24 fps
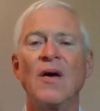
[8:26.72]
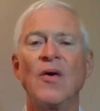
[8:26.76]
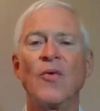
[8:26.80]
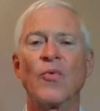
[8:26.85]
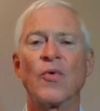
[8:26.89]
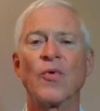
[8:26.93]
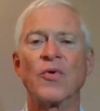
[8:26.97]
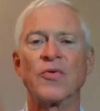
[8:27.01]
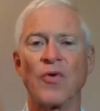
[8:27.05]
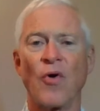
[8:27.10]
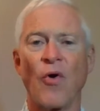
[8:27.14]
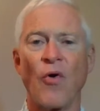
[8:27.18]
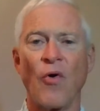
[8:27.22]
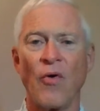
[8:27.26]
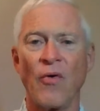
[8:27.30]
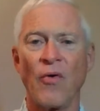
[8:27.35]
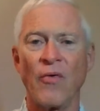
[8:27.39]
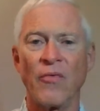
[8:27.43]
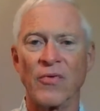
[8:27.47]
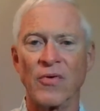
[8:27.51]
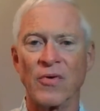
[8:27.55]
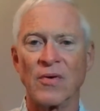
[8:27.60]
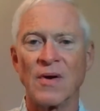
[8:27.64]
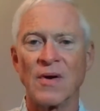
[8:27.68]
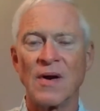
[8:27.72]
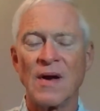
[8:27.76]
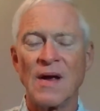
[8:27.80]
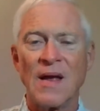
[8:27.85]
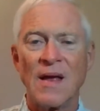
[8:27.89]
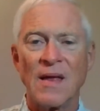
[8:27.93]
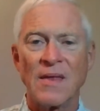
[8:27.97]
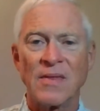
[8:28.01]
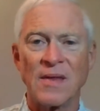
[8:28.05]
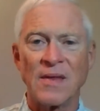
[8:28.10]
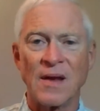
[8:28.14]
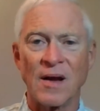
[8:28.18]
was over
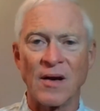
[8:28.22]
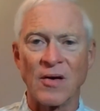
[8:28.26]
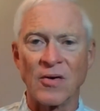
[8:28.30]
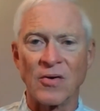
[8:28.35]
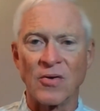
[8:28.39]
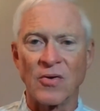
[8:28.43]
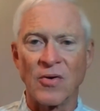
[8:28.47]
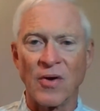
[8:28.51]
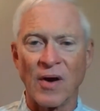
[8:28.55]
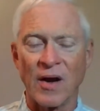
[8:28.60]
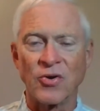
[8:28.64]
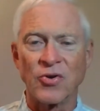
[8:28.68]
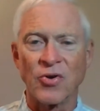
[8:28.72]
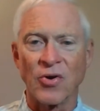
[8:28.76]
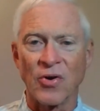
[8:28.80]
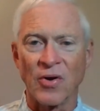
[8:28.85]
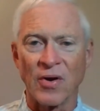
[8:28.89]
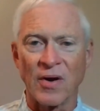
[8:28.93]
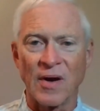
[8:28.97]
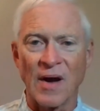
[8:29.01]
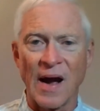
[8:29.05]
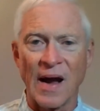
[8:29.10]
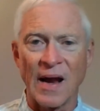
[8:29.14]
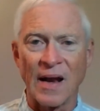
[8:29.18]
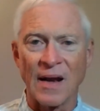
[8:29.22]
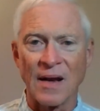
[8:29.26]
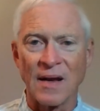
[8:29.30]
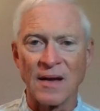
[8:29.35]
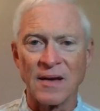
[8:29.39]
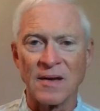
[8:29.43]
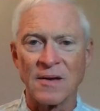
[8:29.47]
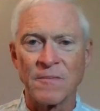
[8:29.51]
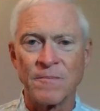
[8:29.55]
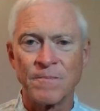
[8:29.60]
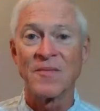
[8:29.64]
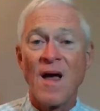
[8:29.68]
there at Grand Turk
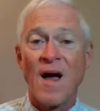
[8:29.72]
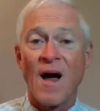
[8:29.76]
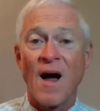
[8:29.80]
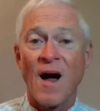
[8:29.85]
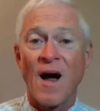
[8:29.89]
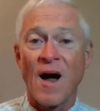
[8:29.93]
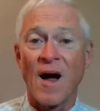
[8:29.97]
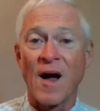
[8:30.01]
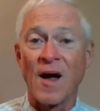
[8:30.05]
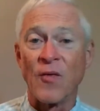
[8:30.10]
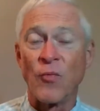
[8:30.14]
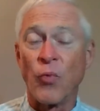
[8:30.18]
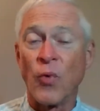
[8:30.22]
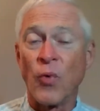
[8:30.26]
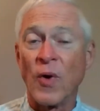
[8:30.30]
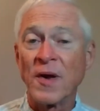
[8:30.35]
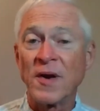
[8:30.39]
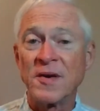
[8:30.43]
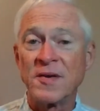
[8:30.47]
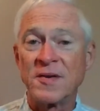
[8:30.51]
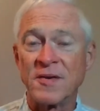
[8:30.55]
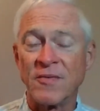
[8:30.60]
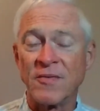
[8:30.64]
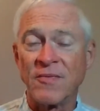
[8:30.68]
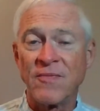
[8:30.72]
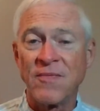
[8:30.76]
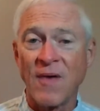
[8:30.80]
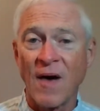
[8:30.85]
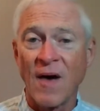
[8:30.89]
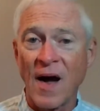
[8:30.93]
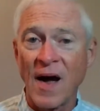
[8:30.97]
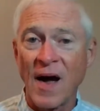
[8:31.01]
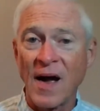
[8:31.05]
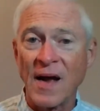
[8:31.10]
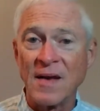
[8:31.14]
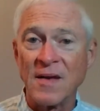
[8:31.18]
Island. I wanted to
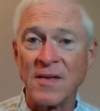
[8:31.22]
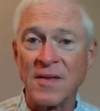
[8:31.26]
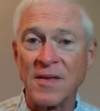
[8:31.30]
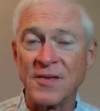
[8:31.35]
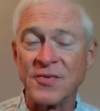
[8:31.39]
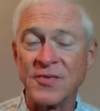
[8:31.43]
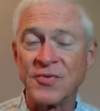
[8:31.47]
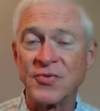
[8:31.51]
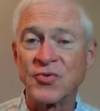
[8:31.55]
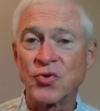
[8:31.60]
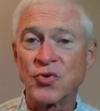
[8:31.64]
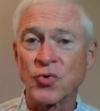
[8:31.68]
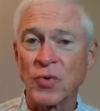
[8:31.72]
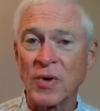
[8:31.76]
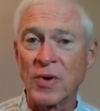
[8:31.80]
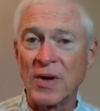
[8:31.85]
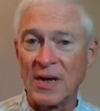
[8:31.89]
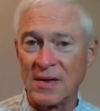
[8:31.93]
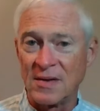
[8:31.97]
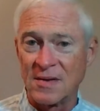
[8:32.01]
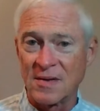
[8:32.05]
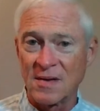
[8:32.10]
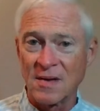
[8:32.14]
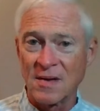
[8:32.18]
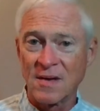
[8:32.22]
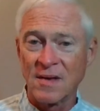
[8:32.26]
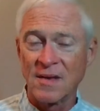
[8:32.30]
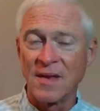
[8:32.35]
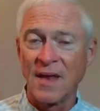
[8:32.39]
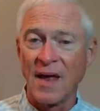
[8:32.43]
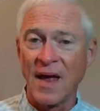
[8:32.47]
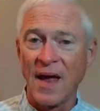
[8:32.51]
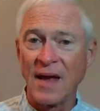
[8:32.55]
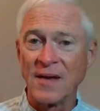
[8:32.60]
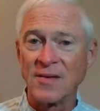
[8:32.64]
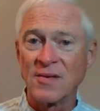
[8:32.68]
find the street
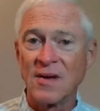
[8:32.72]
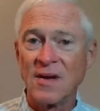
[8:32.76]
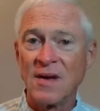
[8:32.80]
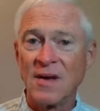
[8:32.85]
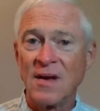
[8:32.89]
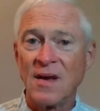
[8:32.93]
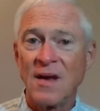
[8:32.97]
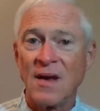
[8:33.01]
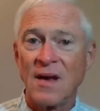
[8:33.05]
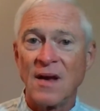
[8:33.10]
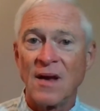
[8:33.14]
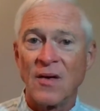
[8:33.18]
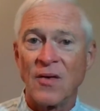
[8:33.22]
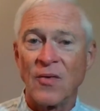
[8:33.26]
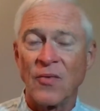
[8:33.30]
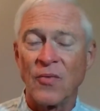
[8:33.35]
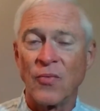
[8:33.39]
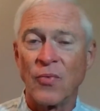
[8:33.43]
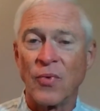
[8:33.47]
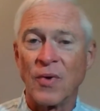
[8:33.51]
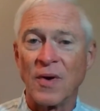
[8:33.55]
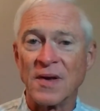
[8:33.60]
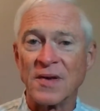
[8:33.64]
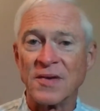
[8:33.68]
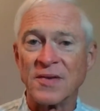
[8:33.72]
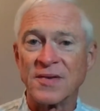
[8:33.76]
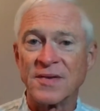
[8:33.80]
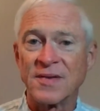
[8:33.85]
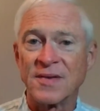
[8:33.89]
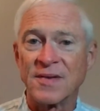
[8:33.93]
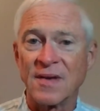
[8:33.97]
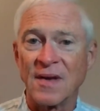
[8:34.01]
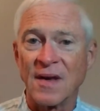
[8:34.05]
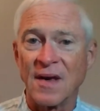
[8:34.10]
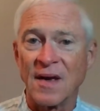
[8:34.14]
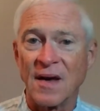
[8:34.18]
that
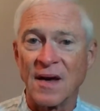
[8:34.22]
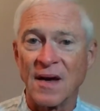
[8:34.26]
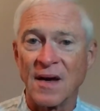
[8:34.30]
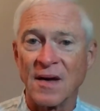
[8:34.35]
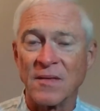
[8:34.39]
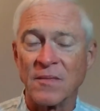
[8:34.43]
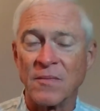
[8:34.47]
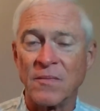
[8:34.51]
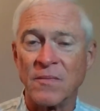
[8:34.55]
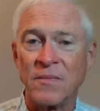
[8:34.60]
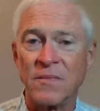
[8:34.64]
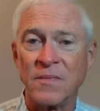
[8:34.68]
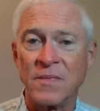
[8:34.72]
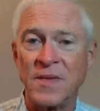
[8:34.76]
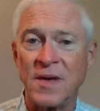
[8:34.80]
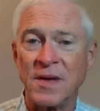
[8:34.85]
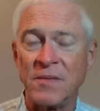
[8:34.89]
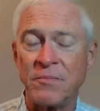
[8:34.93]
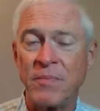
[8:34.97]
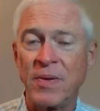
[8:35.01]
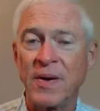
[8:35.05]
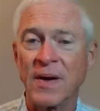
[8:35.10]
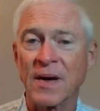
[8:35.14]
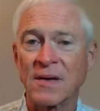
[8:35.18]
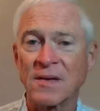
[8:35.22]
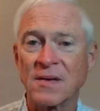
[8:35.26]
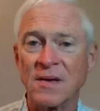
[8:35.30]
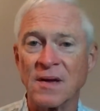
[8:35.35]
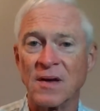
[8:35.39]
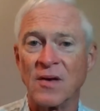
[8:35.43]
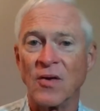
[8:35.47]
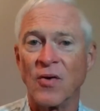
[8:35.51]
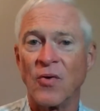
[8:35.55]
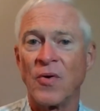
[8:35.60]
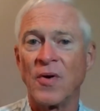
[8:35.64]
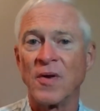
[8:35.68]
was depicted
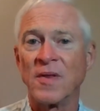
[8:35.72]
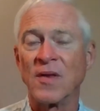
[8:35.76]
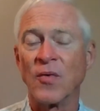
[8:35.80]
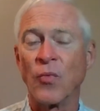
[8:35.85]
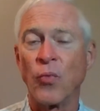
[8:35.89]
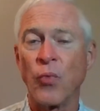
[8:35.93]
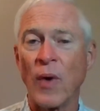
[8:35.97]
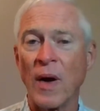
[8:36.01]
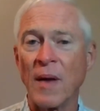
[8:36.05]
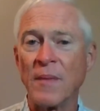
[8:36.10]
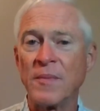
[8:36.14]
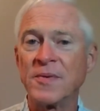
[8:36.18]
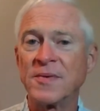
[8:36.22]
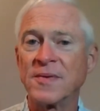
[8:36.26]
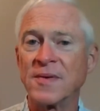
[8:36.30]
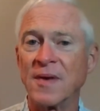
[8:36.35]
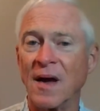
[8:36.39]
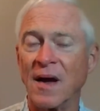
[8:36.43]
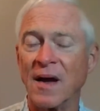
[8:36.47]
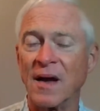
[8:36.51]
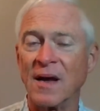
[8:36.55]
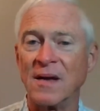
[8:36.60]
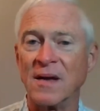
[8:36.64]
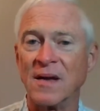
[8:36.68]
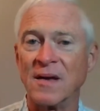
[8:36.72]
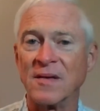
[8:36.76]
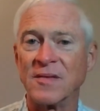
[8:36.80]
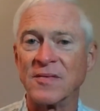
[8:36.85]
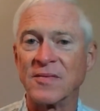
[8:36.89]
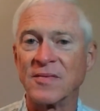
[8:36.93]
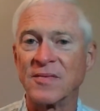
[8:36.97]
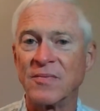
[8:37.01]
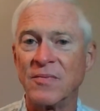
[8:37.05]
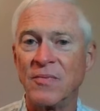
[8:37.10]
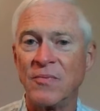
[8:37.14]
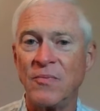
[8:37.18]
on the website
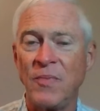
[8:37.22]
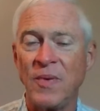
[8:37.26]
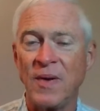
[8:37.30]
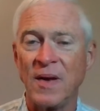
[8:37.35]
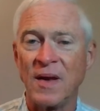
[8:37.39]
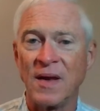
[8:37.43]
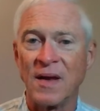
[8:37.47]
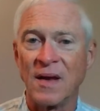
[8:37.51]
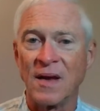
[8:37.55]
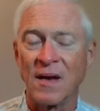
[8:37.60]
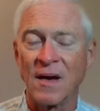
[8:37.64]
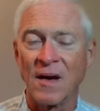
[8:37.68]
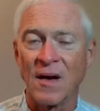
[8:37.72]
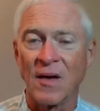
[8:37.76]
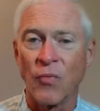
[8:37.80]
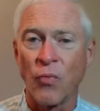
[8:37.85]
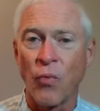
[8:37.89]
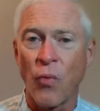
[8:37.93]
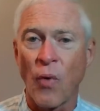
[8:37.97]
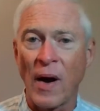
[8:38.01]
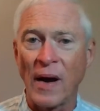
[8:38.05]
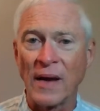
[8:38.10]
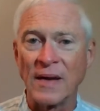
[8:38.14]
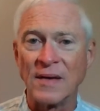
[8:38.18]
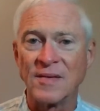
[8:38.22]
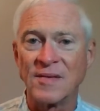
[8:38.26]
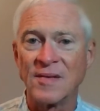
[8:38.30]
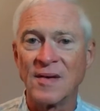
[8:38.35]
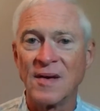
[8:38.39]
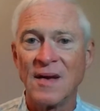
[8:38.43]
as being white